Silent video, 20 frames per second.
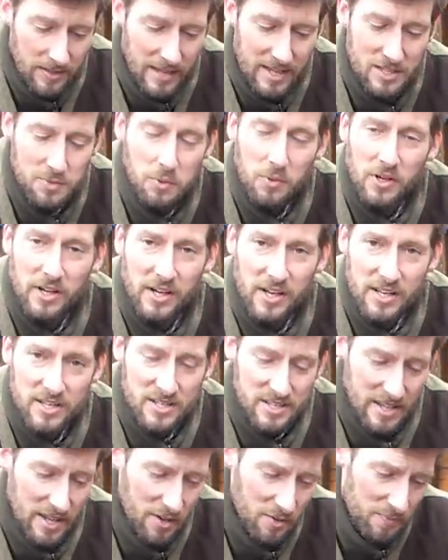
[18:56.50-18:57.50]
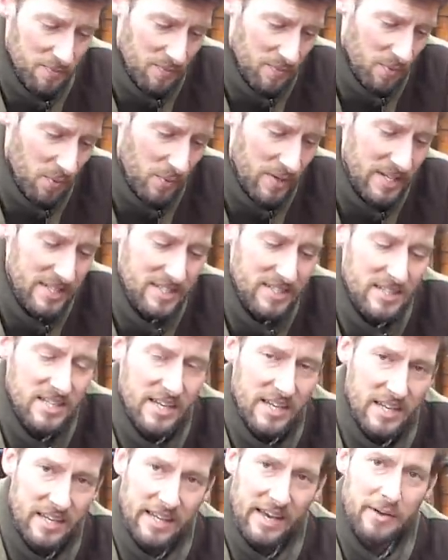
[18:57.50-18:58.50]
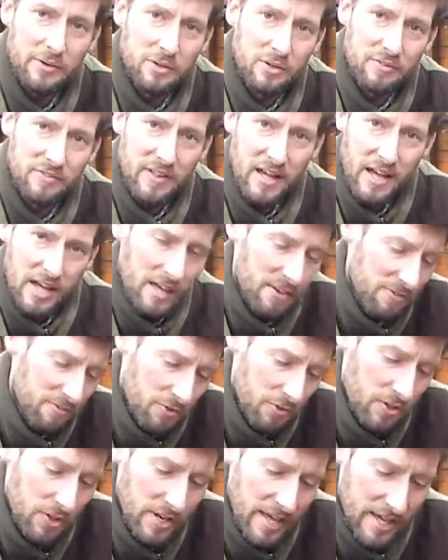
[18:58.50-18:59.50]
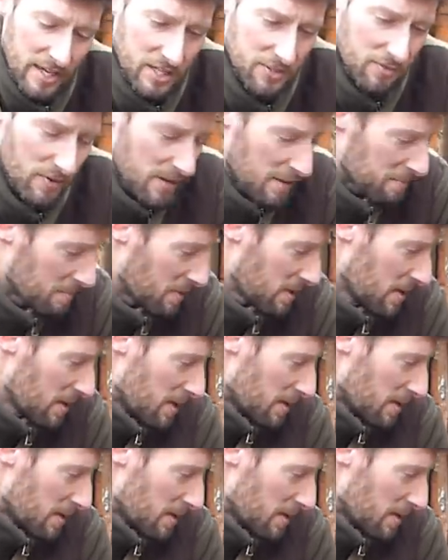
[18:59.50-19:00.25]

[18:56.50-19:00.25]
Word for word: that's what it is now. We need to take account of that for the next frame